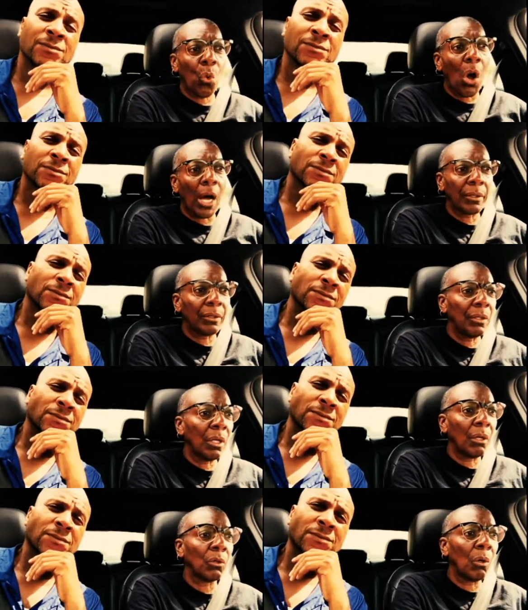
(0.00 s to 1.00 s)
Speaker 1: squat, you
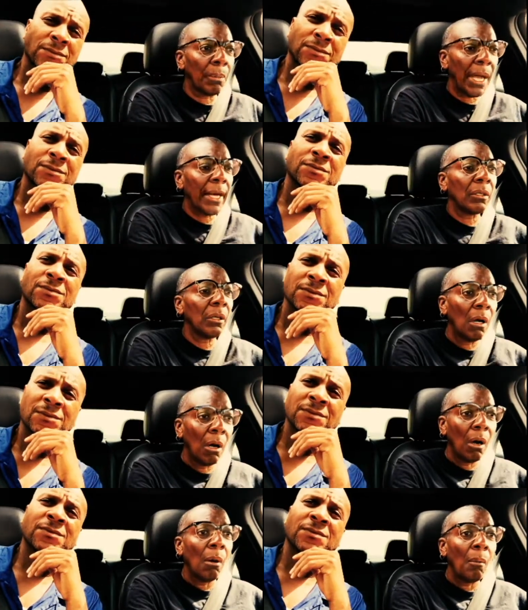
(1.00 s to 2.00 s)
know, it don't matter.
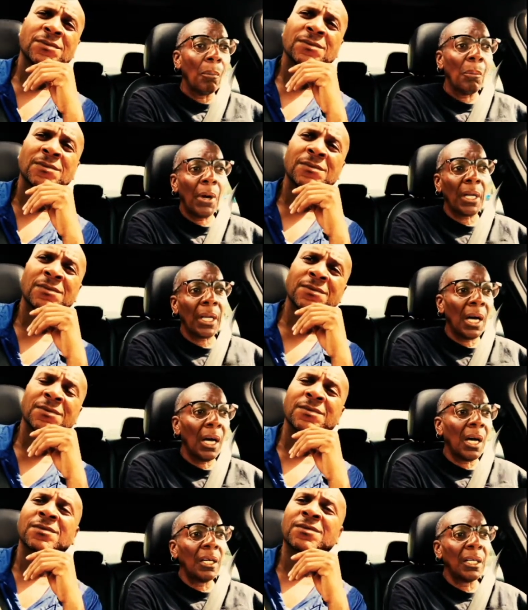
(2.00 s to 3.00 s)
But
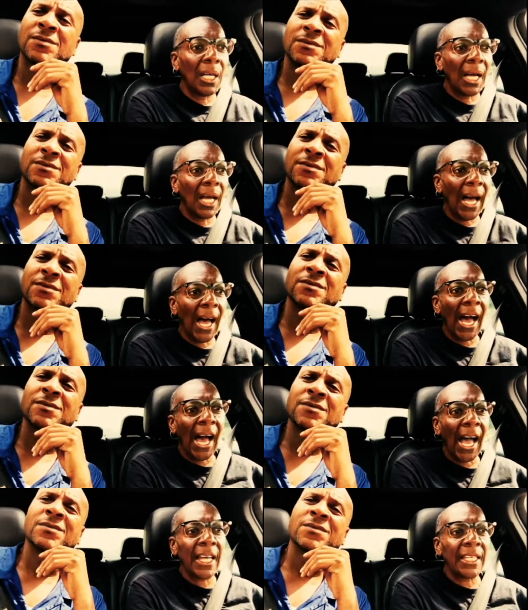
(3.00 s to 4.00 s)
uh,
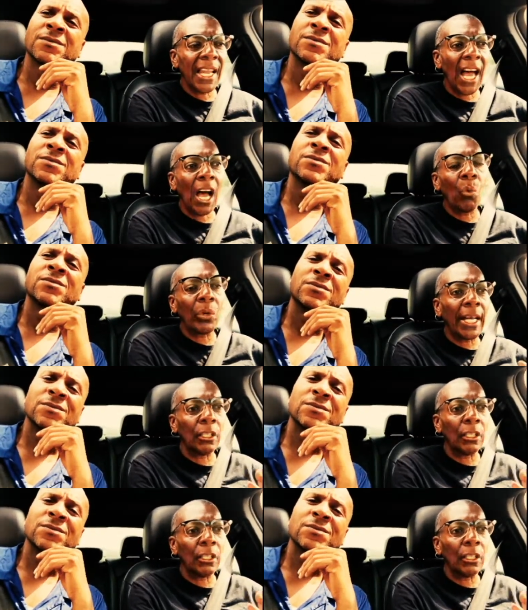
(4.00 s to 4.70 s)
I now, when I